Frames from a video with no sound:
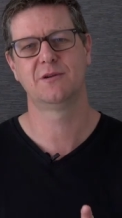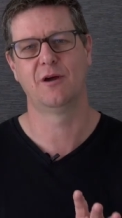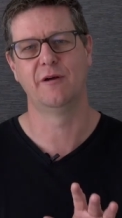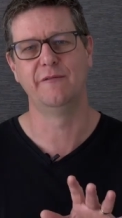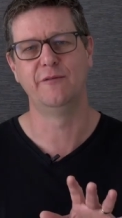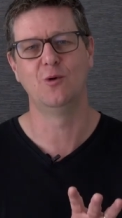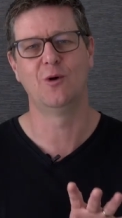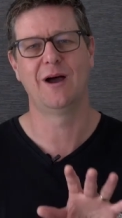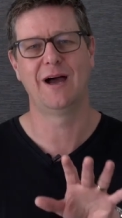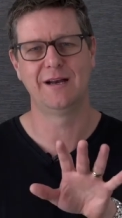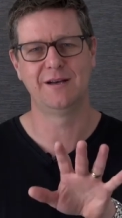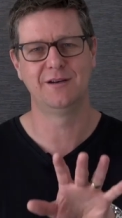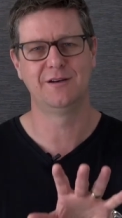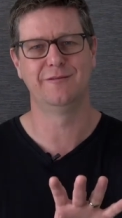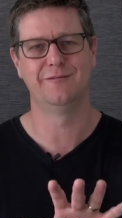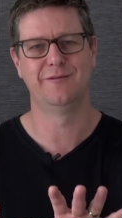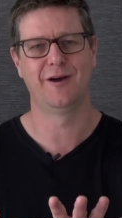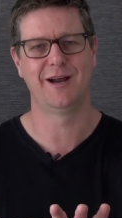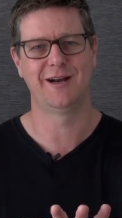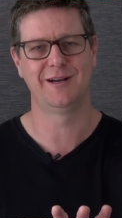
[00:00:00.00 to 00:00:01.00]
of your
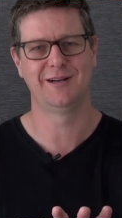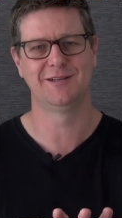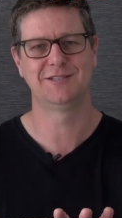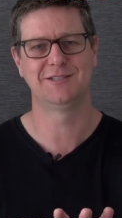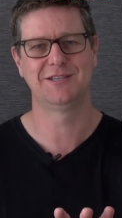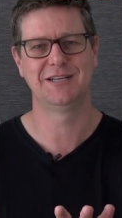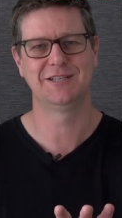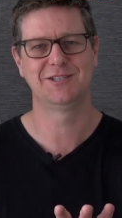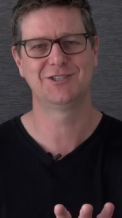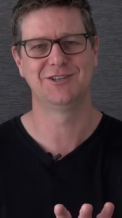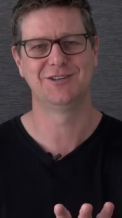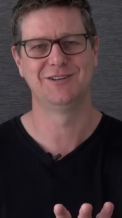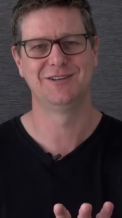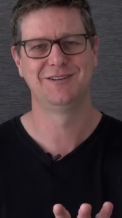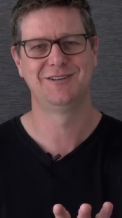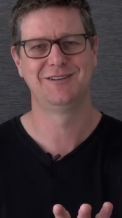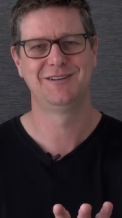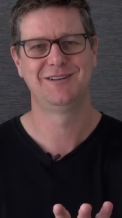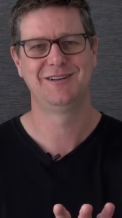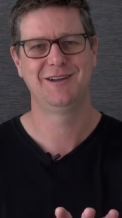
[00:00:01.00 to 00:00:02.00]
undivided attention
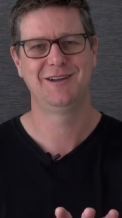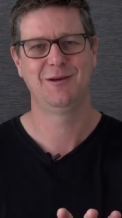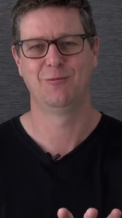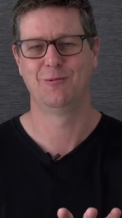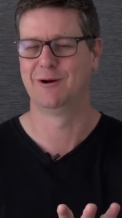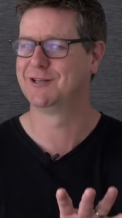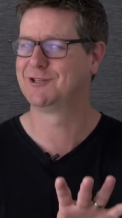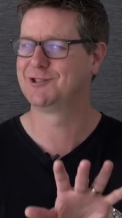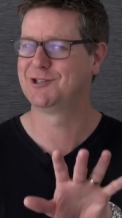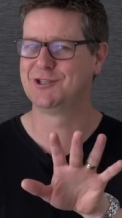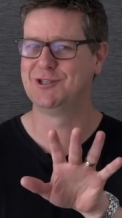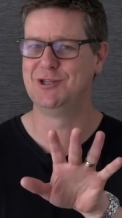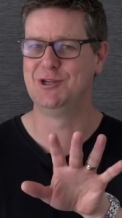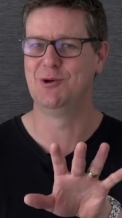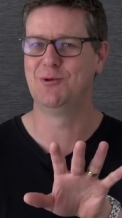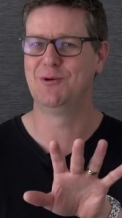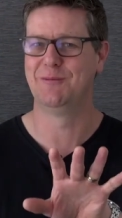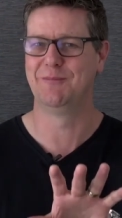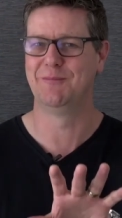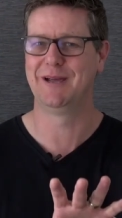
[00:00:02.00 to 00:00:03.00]
when it's just
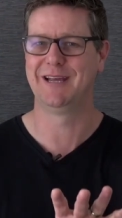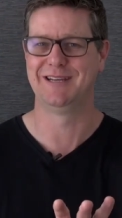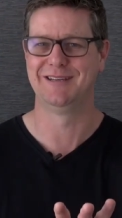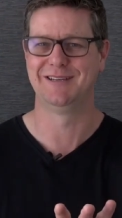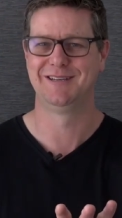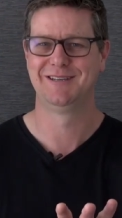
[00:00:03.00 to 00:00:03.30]
you and me.